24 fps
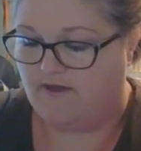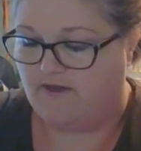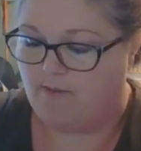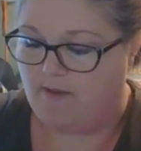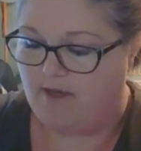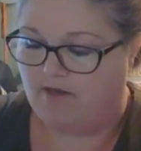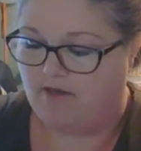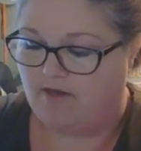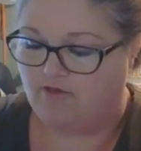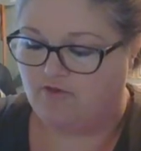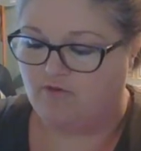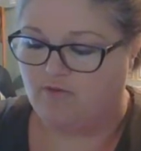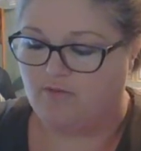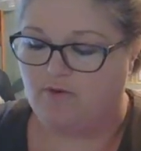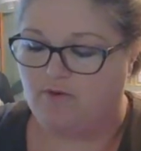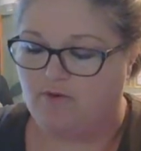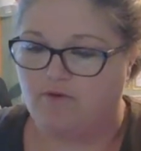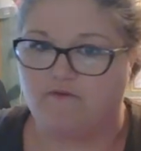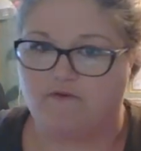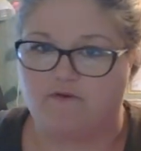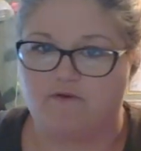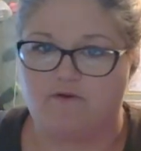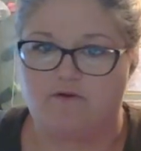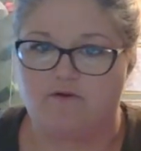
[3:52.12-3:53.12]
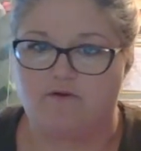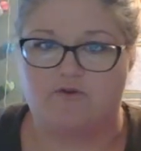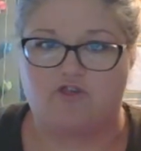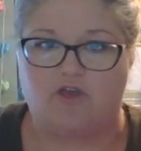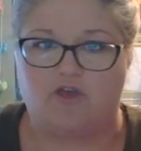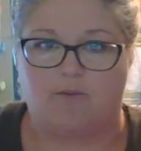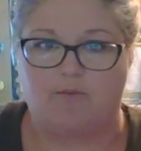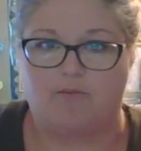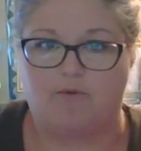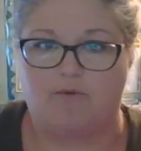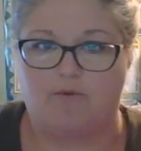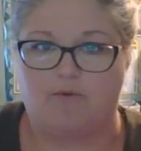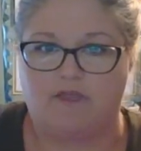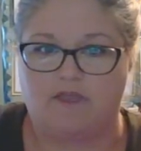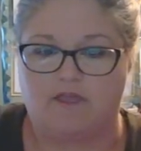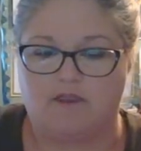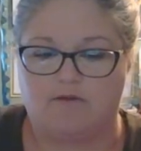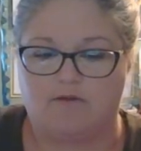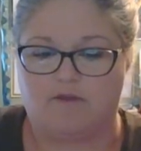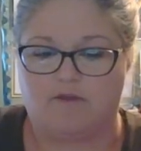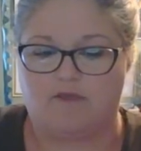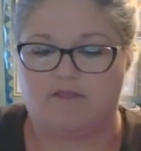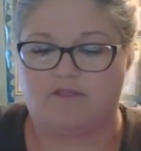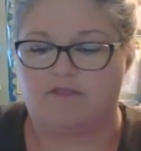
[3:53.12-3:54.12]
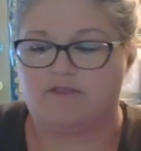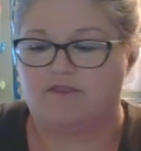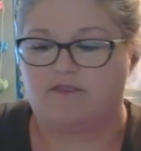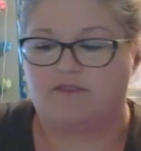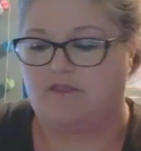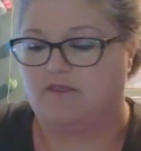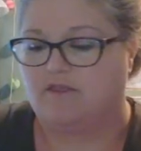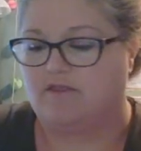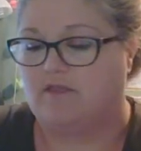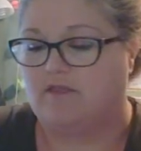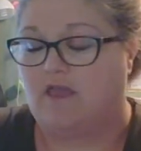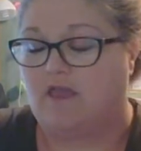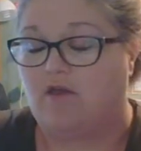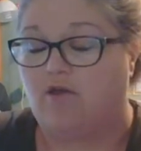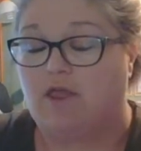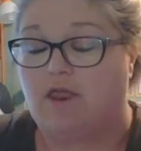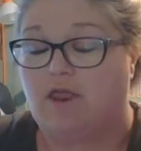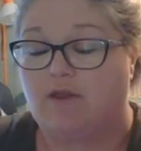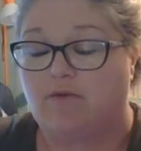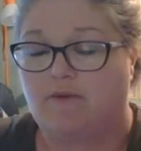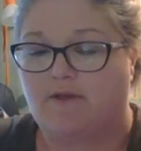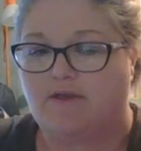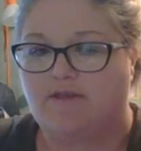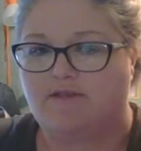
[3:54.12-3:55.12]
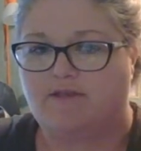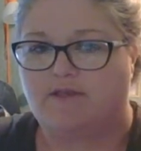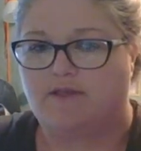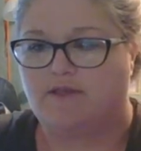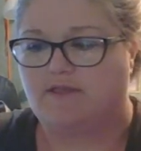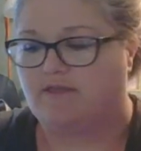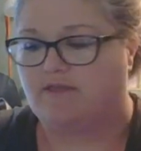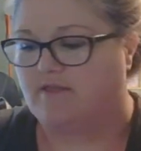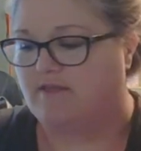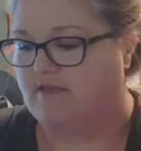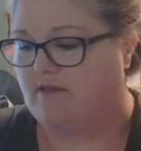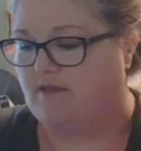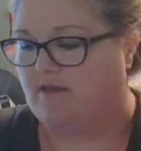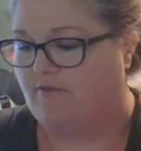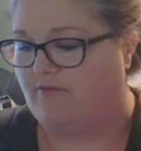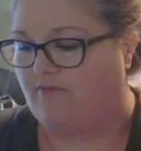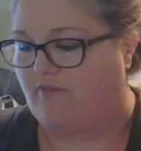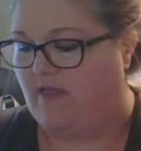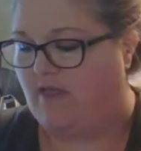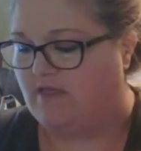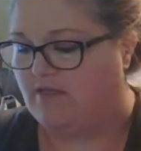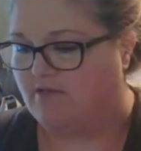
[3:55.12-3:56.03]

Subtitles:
polish remover, which I'm really interested to see what that's